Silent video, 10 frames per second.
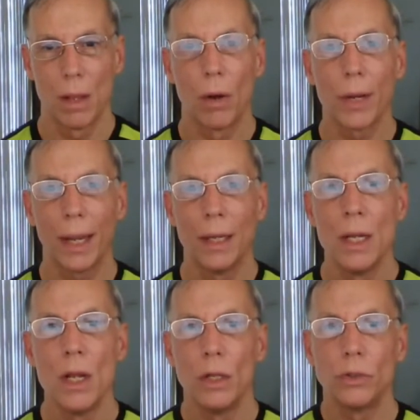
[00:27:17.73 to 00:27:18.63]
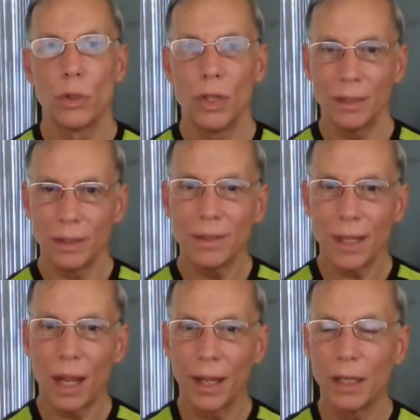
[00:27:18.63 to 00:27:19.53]
Okay, so this is
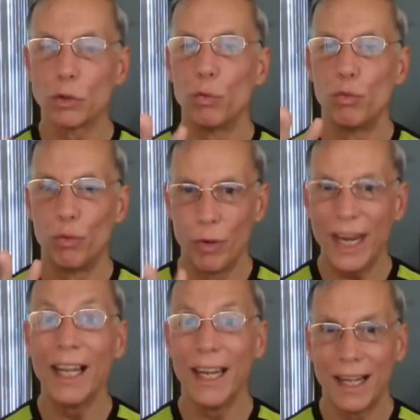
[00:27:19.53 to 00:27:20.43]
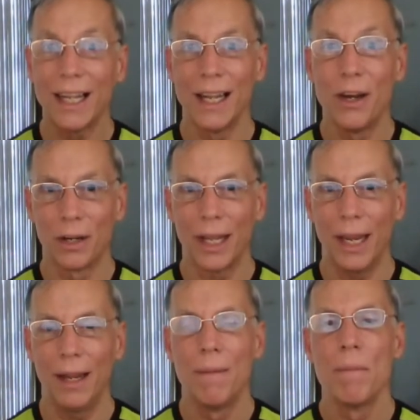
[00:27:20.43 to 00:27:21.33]
telling us really
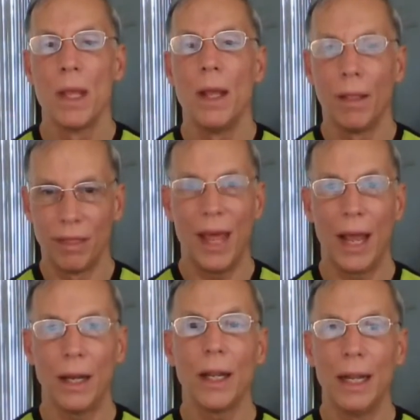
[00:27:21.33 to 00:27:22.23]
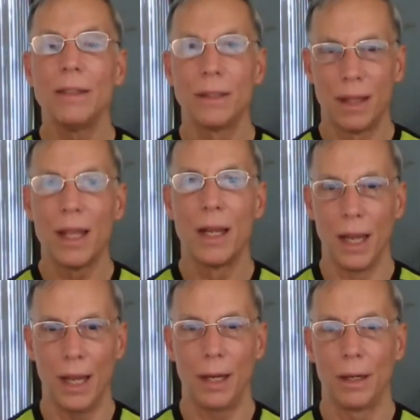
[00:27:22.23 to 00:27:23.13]
clearly that it's the
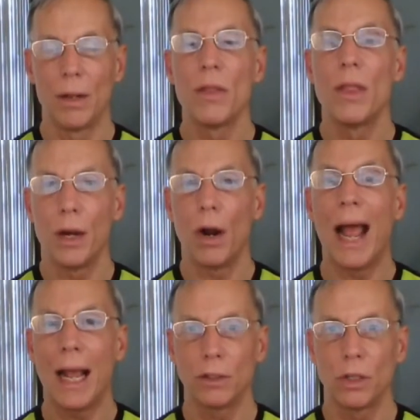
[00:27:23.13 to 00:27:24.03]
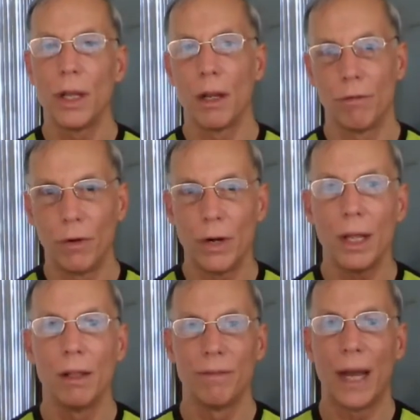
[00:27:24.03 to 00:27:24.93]
gut that are actually
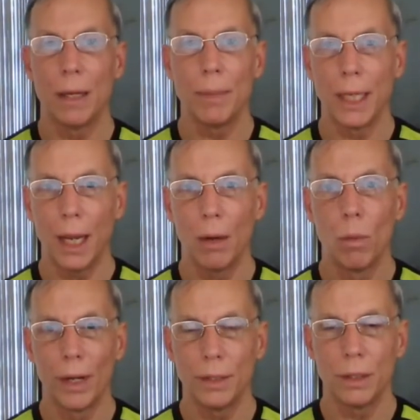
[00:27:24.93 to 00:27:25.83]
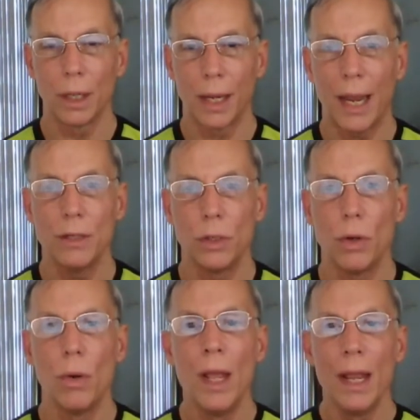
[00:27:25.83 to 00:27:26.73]
converting the vitamin K1 to
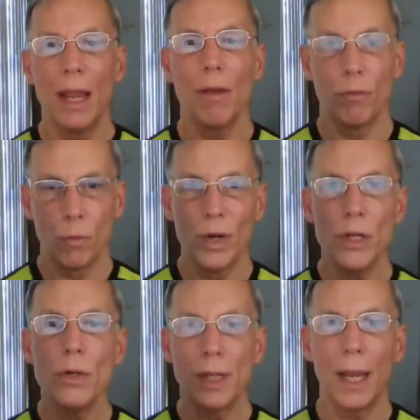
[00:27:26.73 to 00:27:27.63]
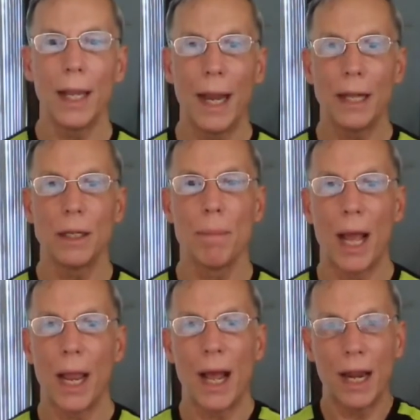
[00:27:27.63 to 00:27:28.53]
K2. If when you take an
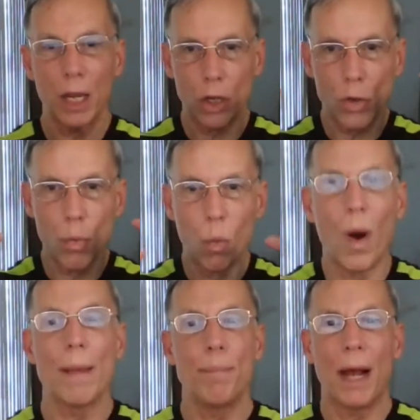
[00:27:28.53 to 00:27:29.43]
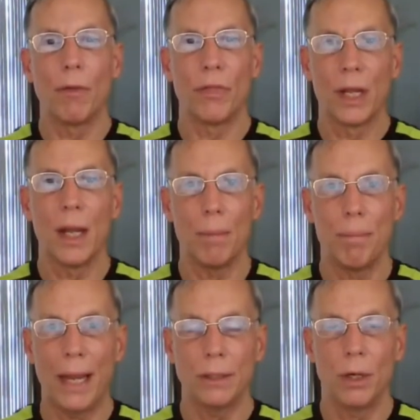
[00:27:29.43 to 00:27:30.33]
antibiotic, you wipe out the gut
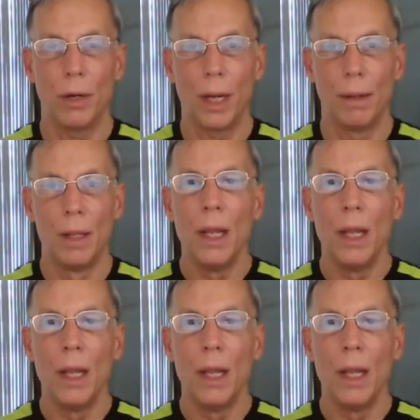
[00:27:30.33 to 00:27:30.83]
bacteria.